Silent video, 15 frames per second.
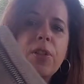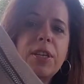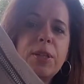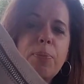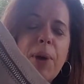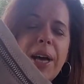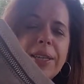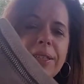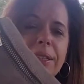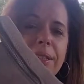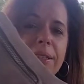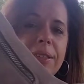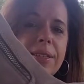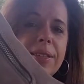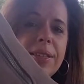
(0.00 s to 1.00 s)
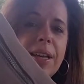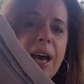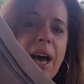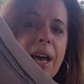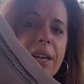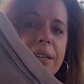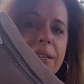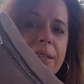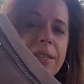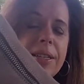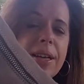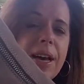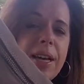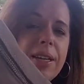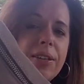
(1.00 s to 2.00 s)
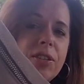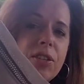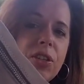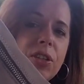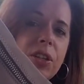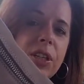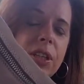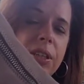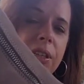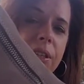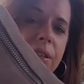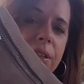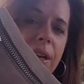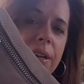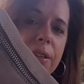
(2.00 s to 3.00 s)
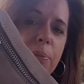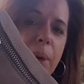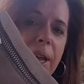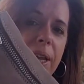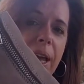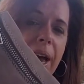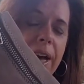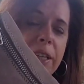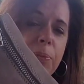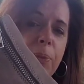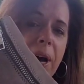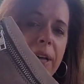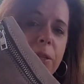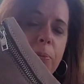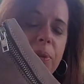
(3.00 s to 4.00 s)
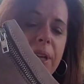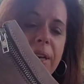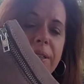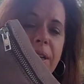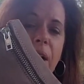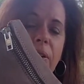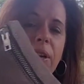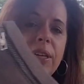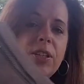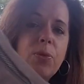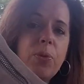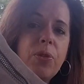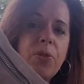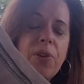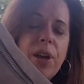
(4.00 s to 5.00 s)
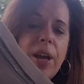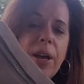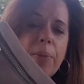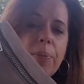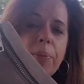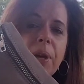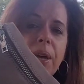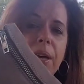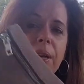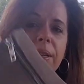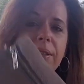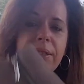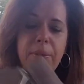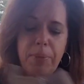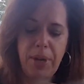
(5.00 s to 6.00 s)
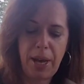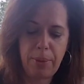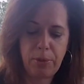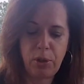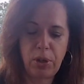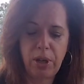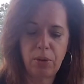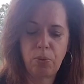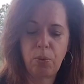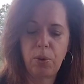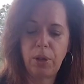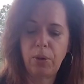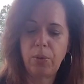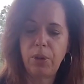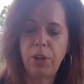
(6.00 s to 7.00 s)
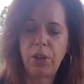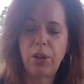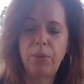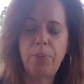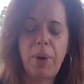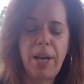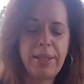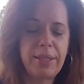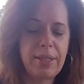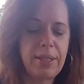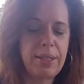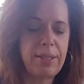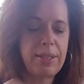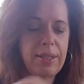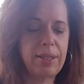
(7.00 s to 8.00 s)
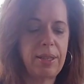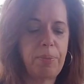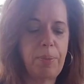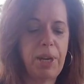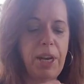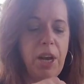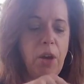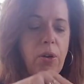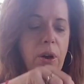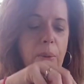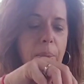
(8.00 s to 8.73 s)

this box is not as good as my last box, but that's how it is with thredUP. Sometimes you get really good boxes, mediocre